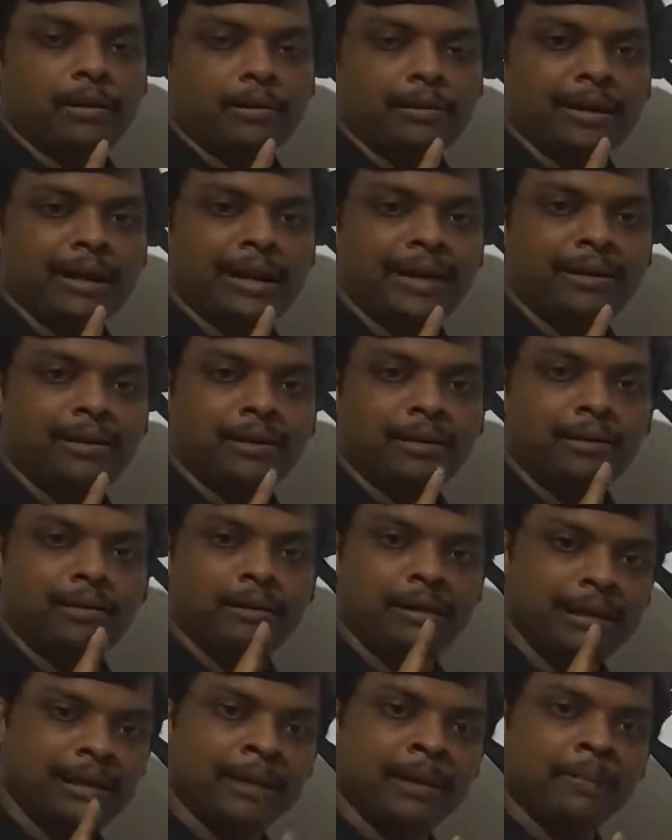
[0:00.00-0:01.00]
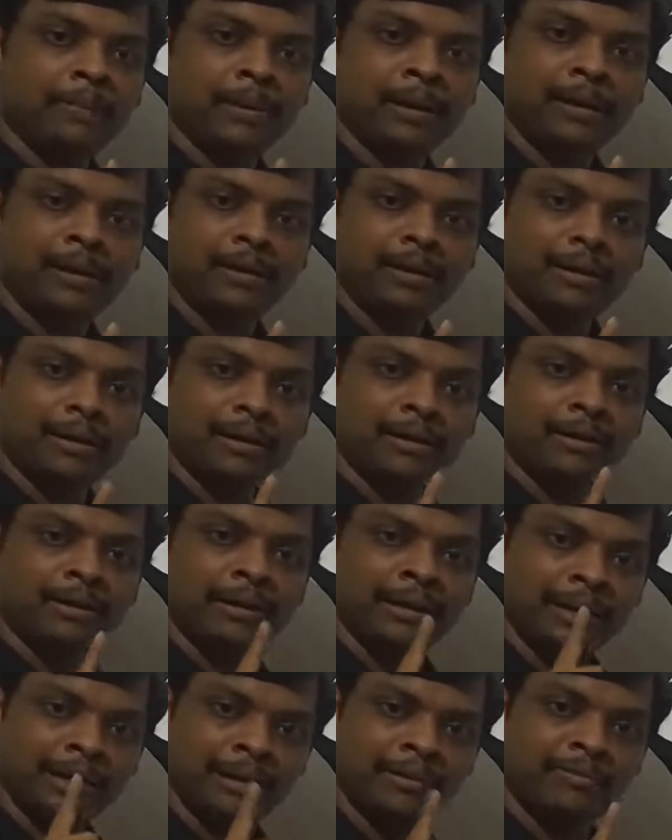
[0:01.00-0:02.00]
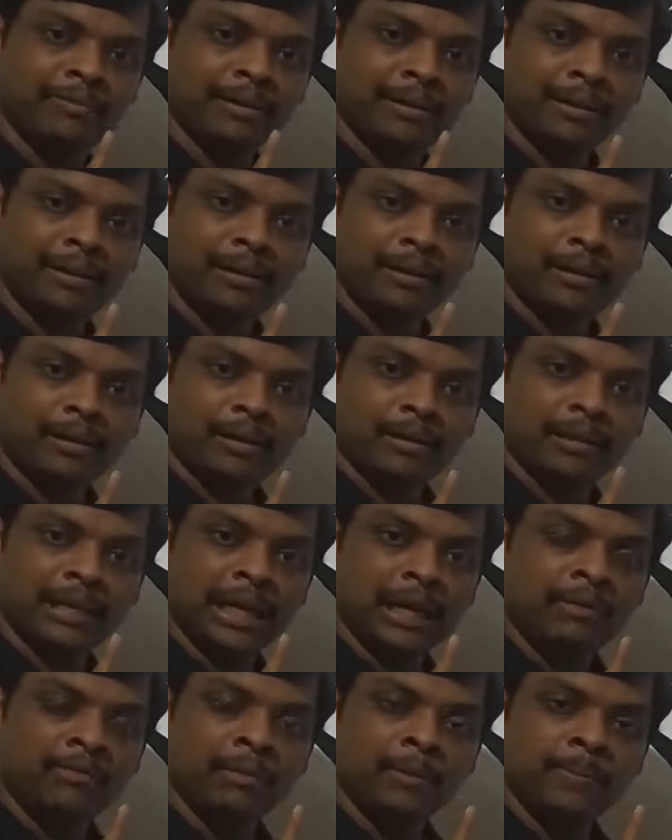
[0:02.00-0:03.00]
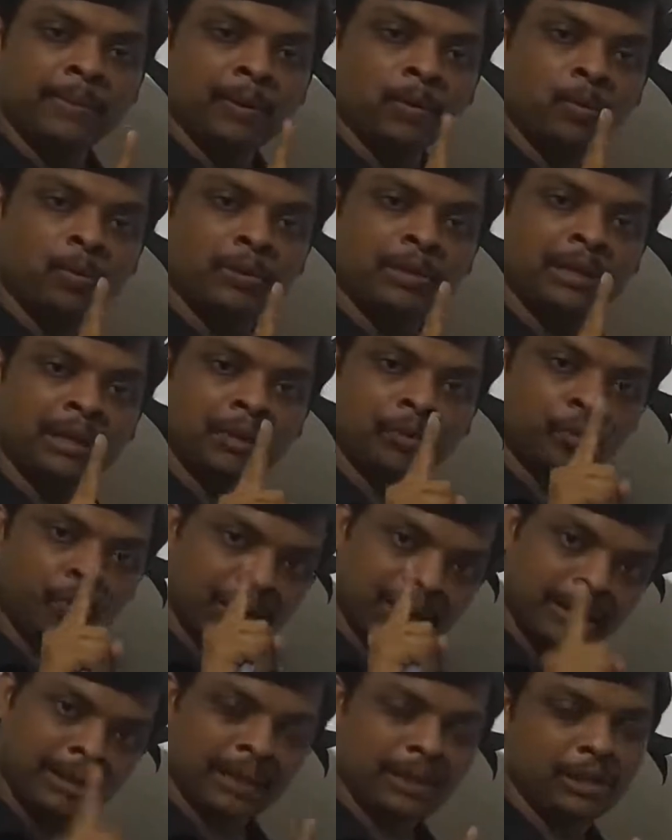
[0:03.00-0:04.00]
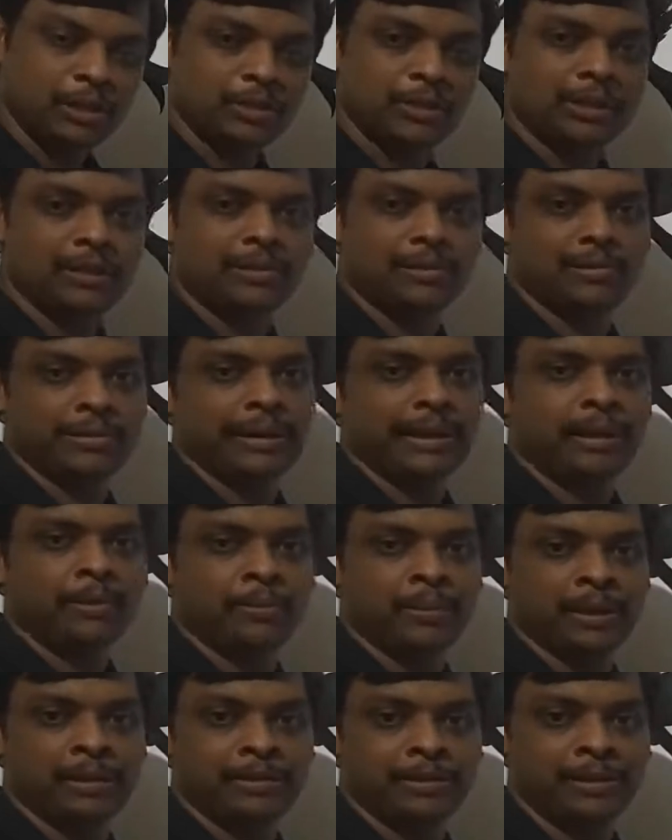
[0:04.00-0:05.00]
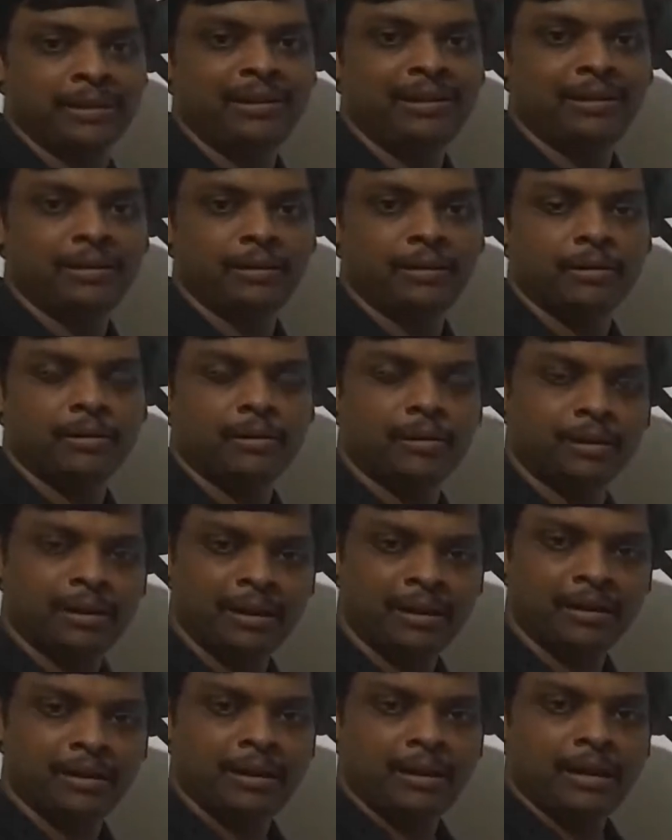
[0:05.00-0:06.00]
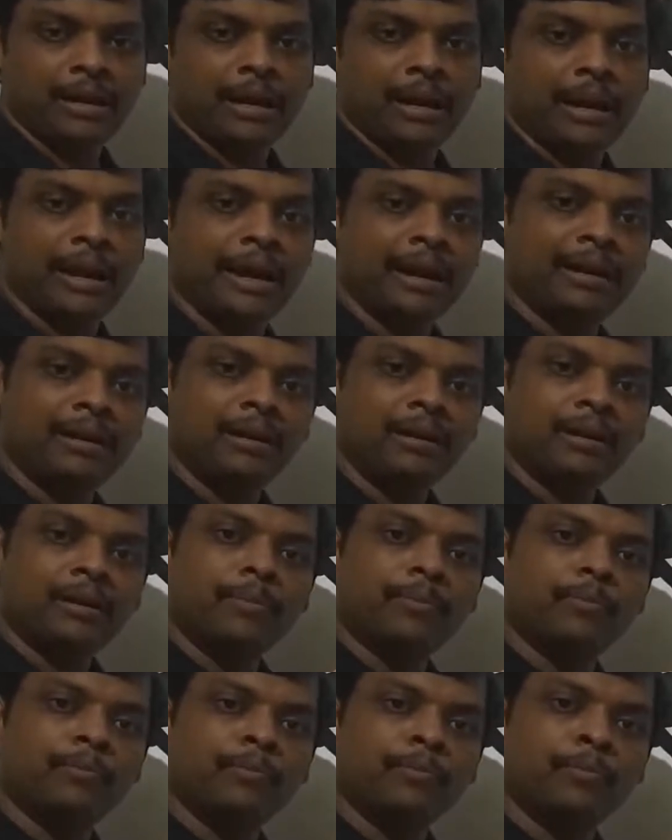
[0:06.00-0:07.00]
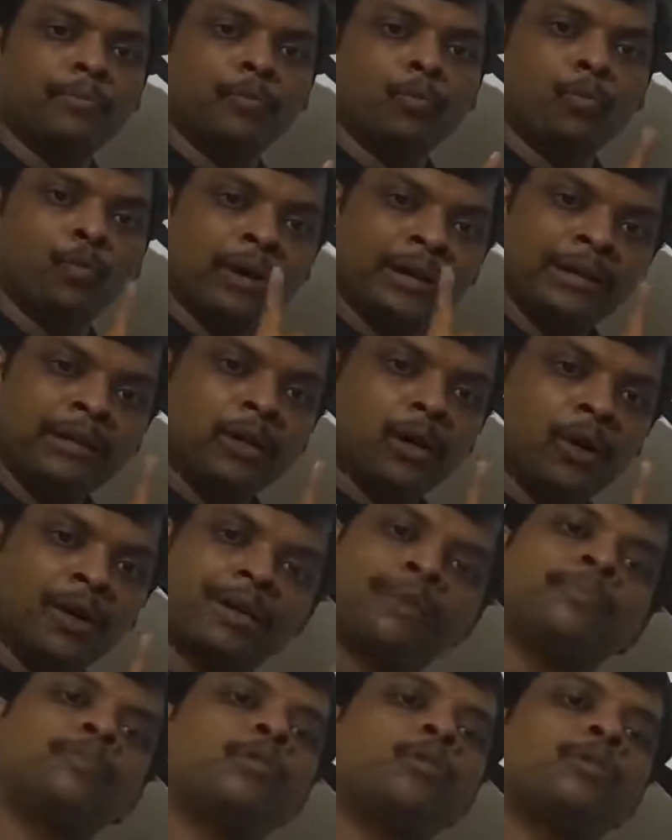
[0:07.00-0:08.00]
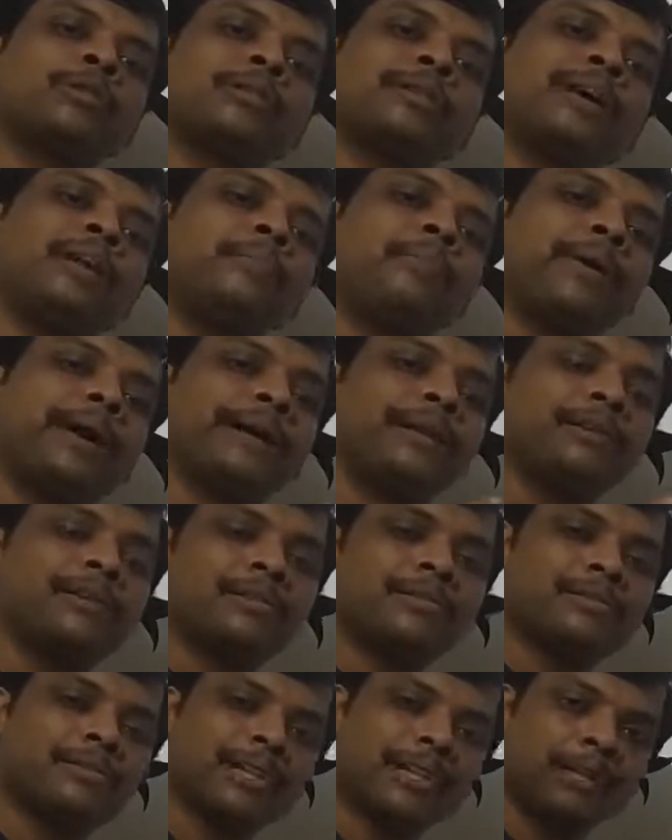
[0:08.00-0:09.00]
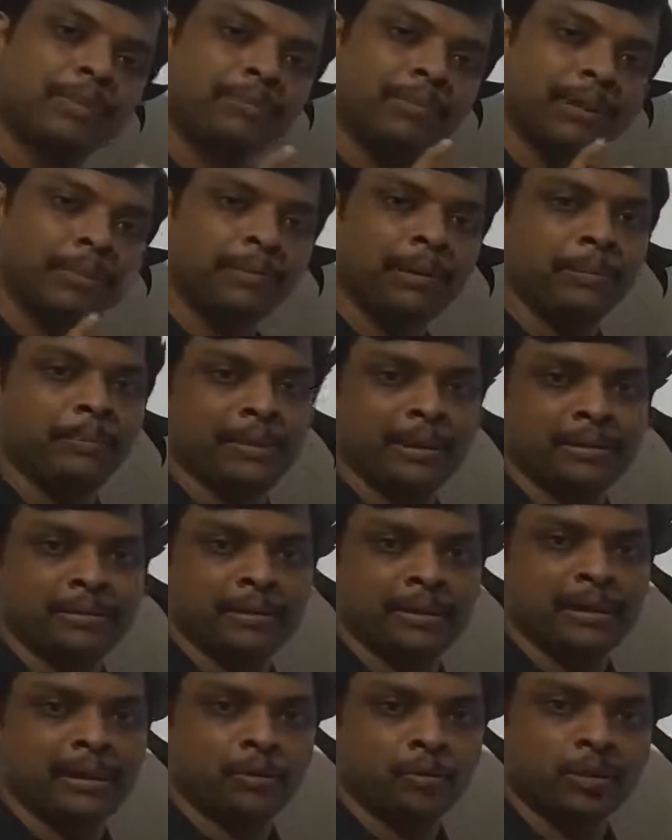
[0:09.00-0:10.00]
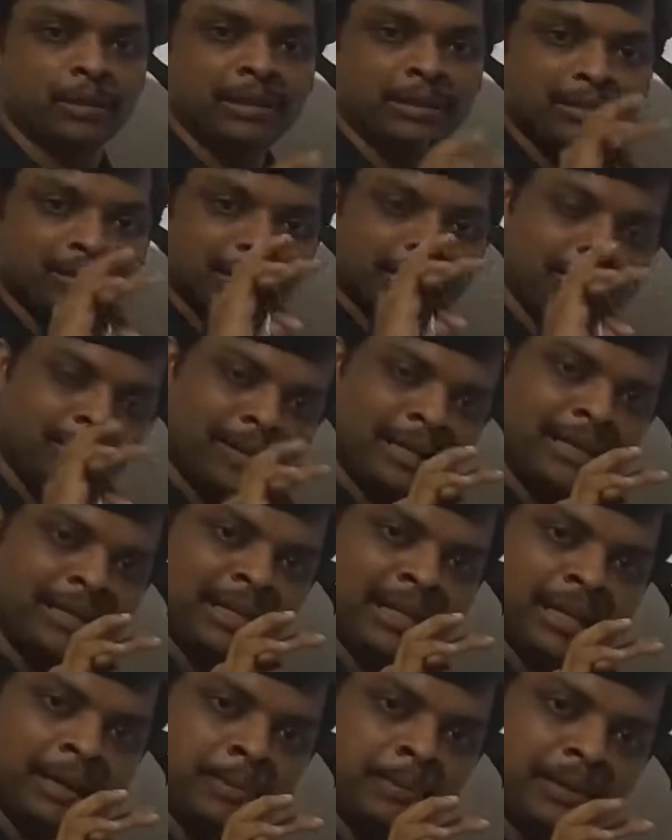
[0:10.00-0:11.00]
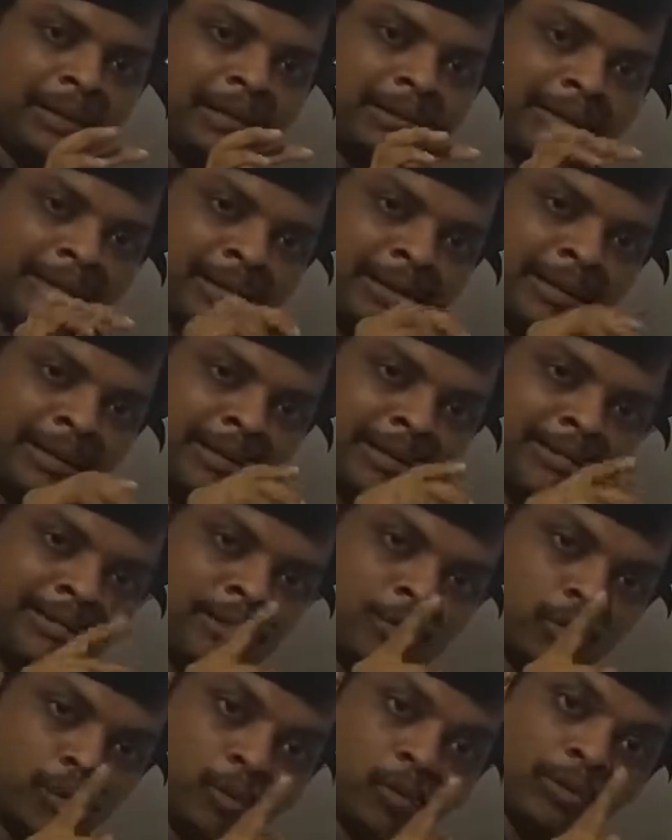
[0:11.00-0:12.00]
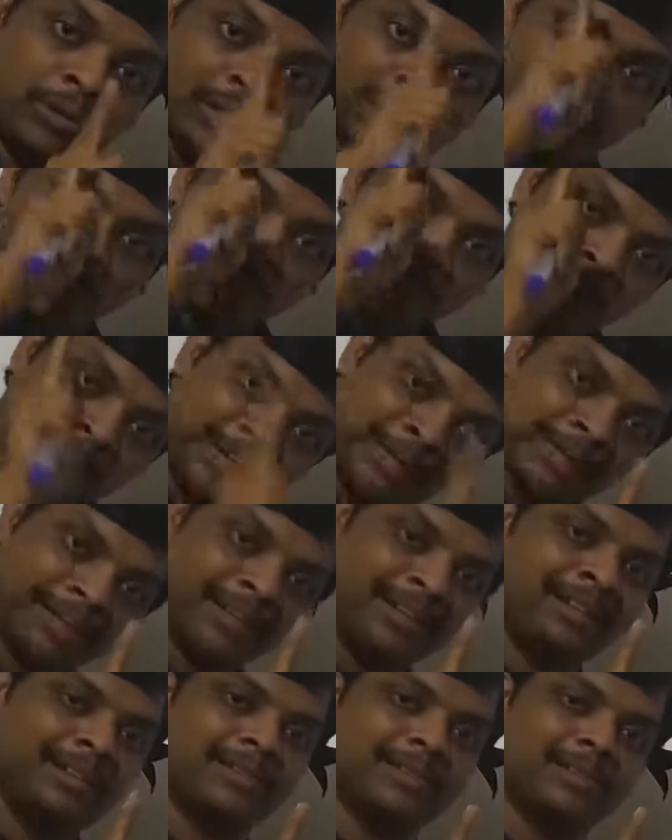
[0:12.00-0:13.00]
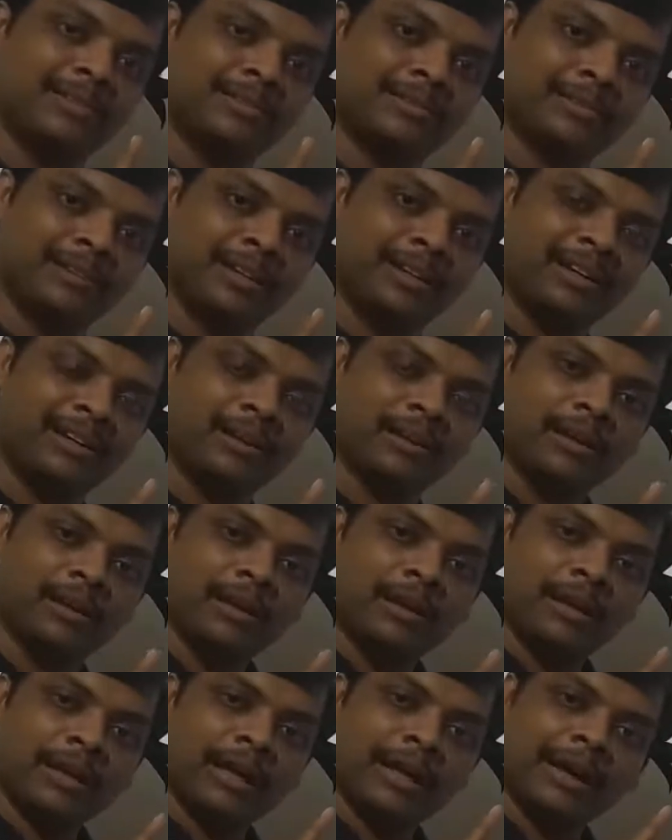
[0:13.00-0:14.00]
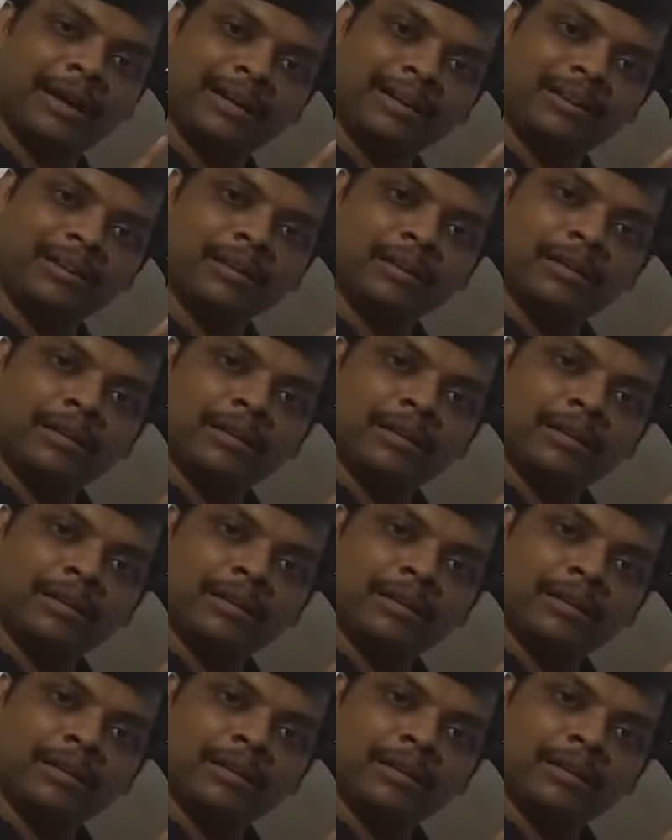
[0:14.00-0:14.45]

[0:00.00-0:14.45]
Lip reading: that in DFA there will be only one initial state present. Okay, and one or more than final state may be present. So in single DFA there exists only one initial state, and